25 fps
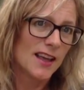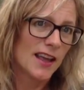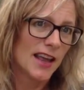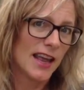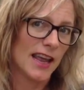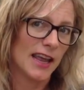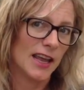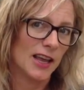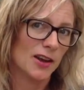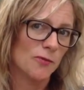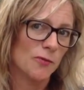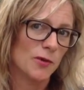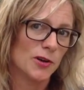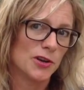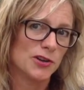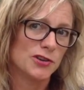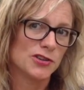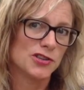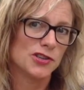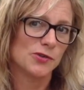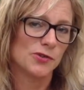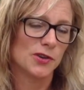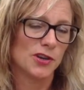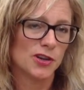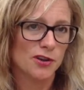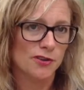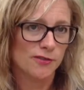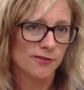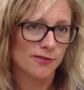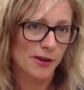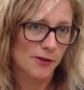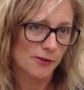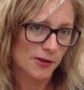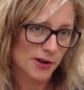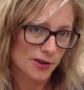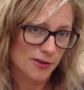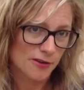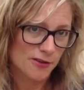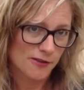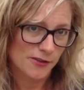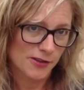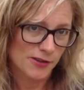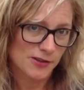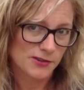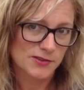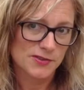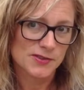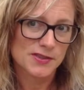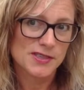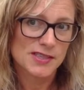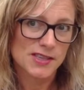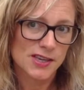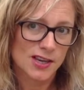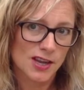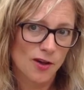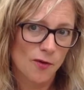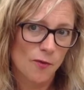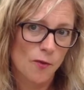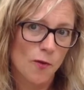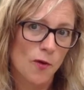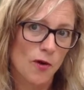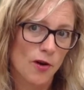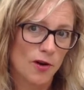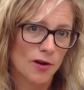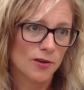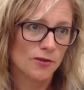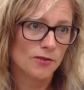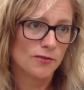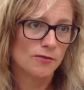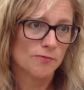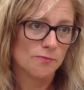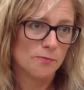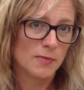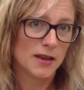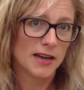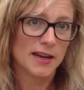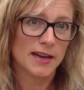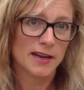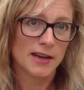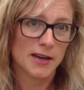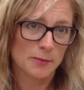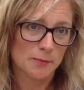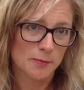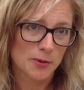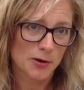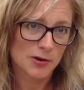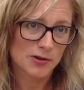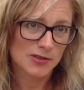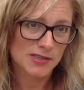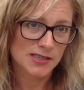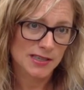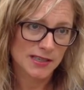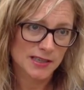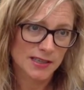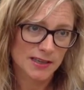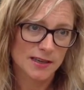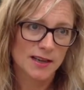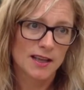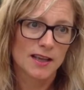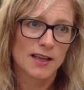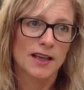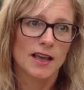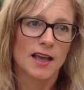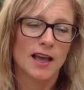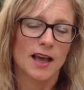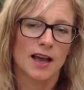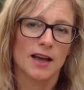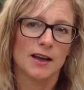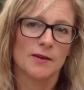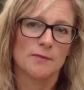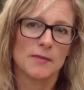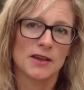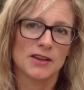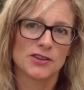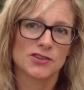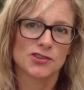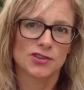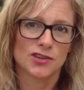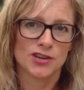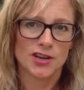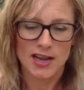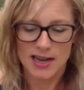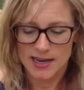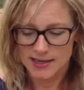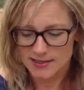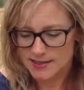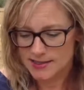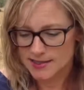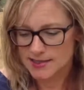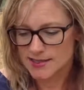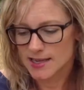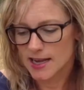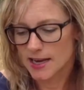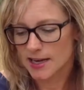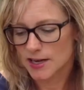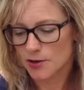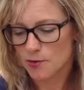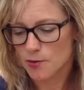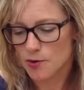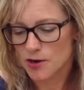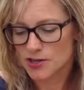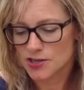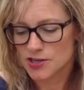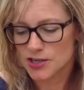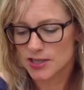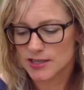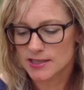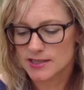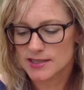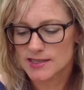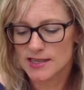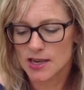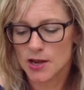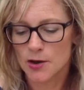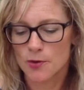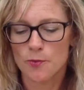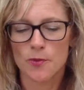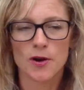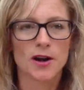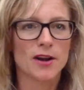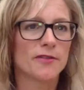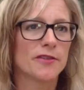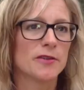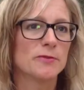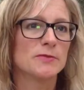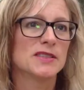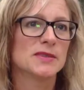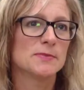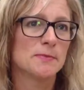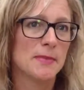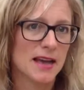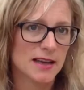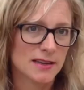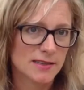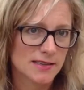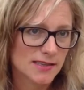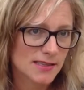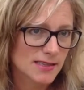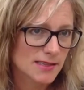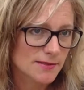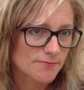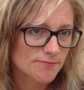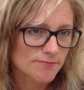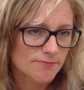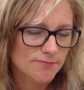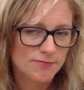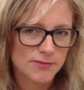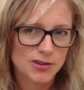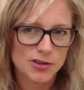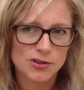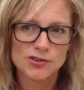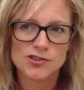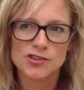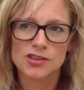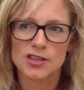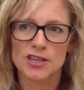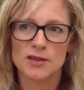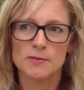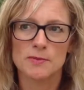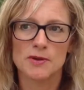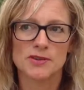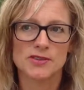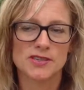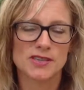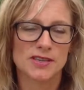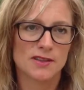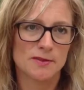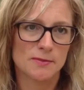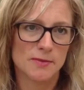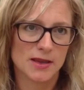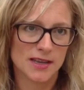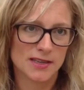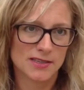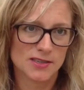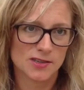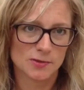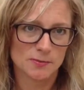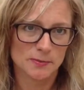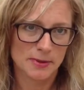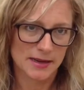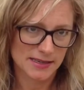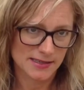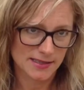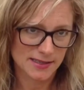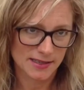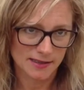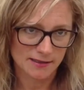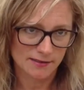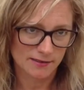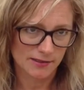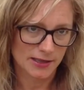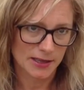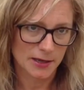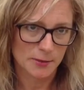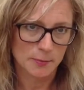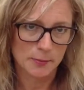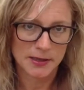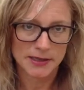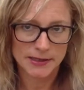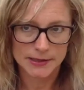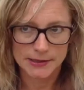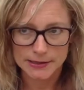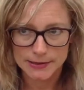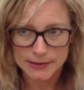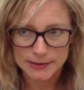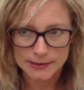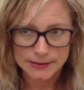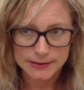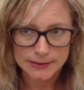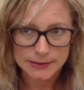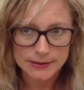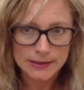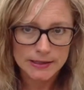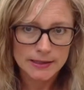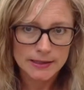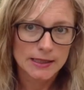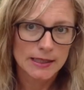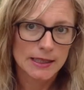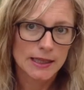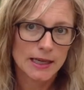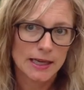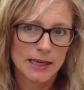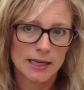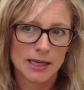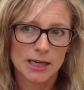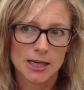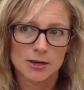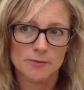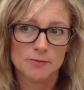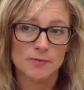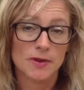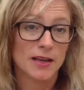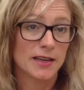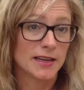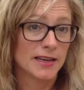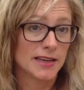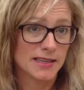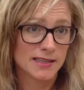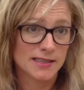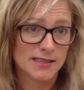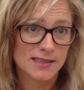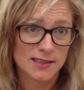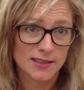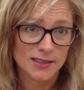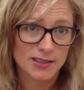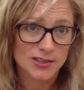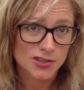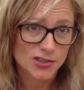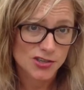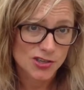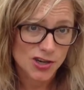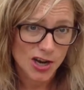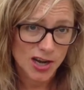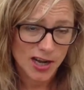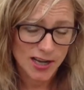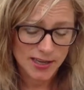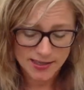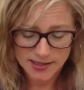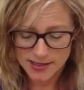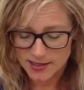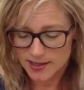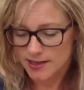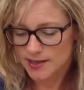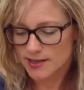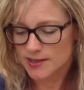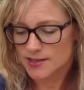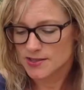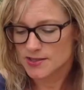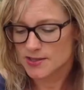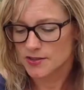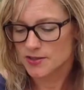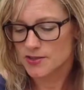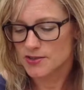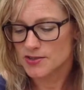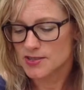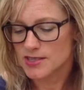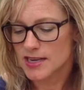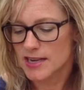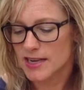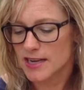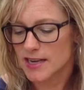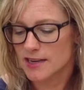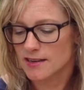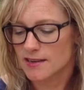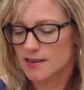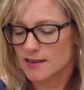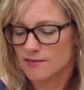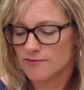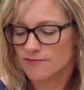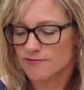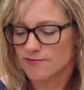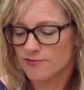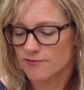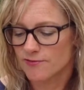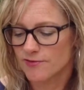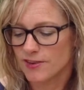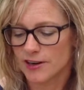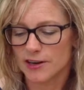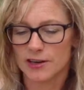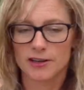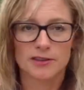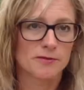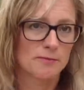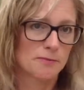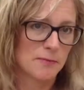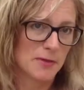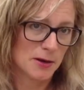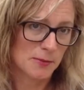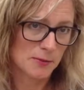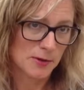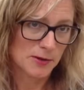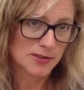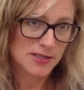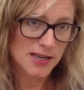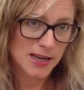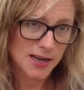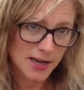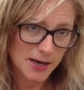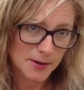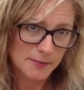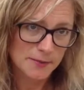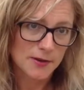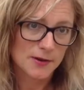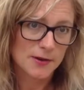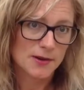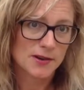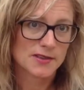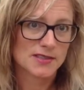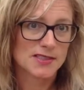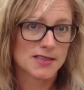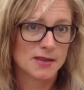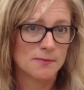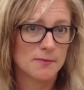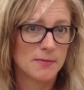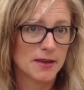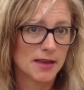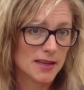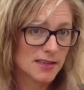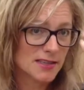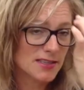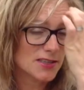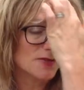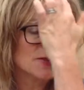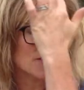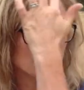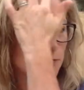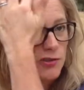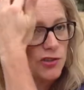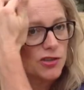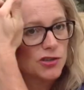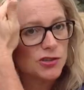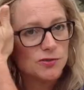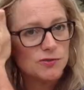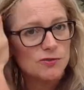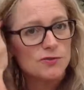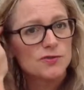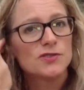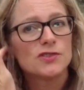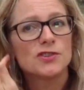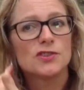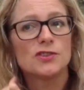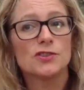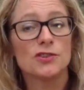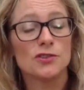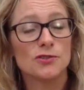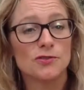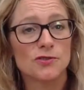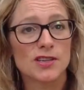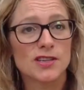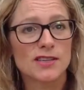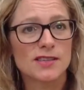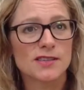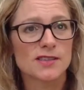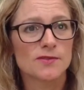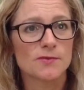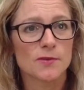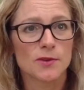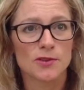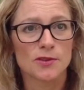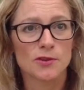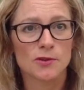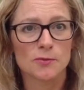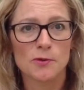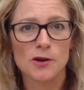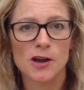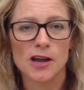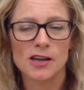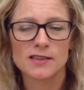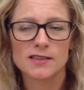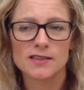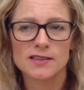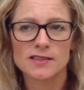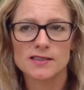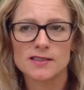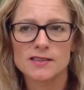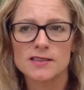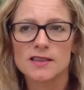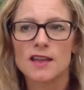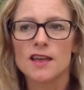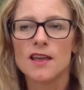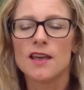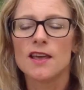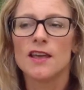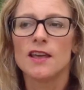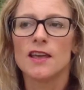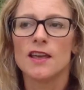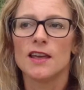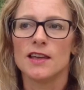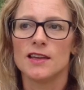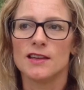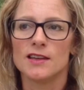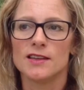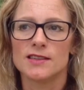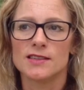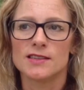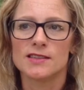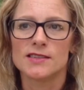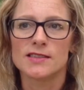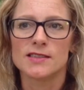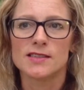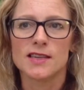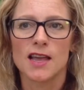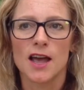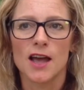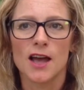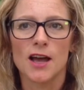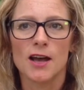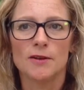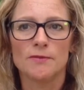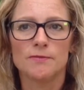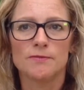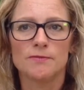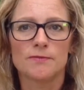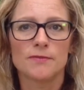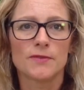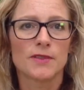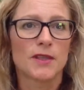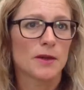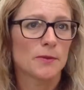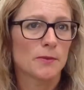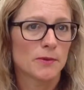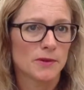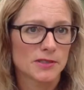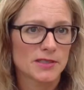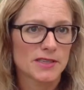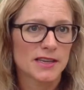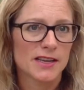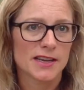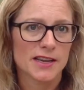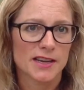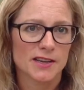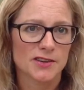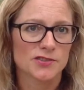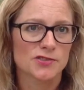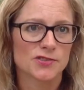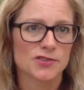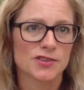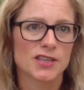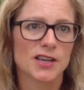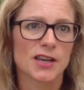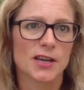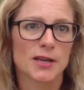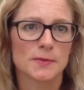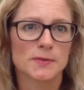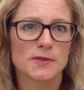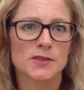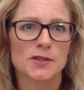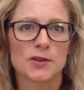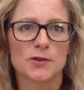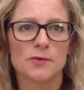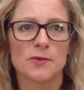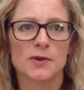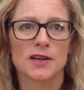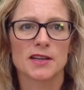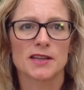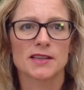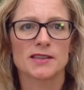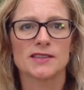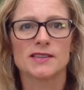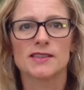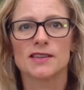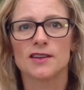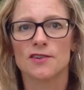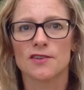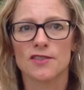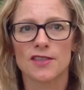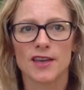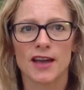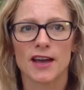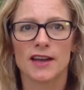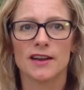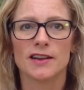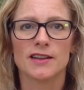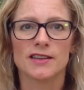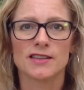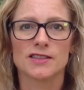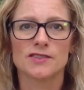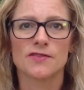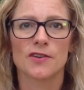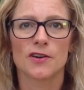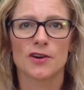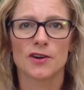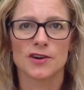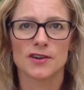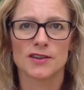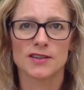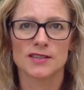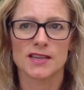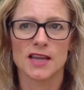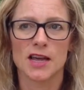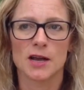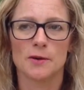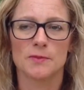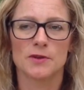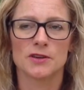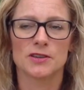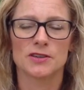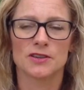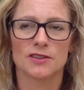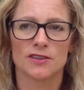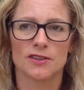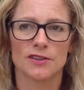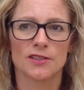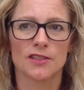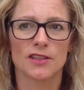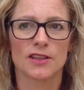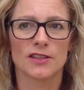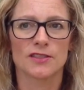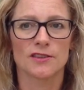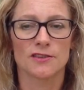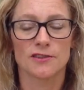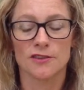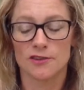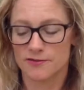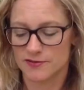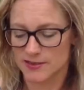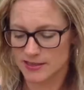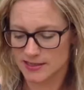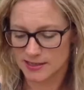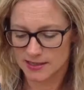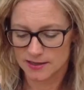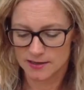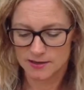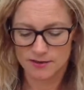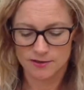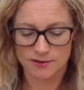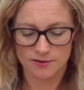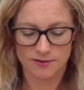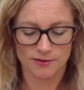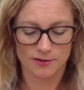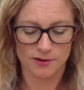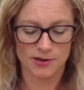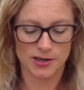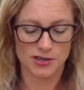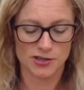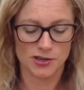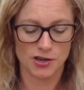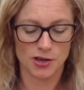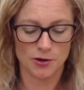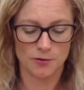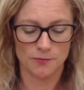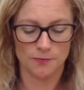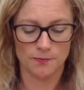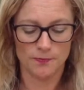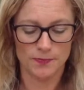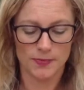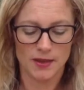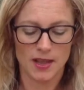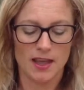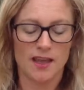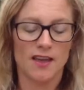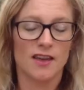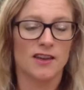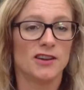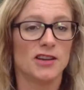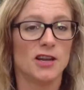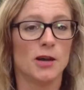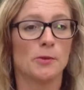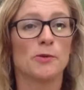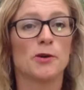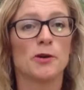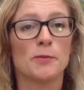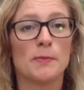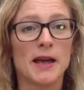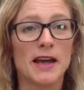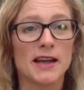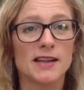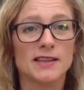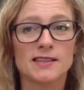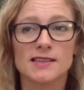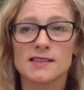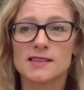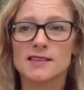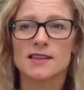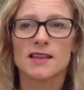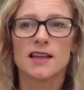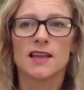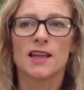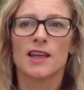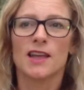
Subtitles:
and when you're doing your phone interviews or meeting in person, make sure you ask these kind of questions. So one of them is meds. Usually most of the meds are basic, like a pill, an insulin shot. So those take very minimal time. There are some meds, if you choose to do this with your practice, they will take extra time. So you want to consider that as far as how much the length of your visit for each home. Number of pets.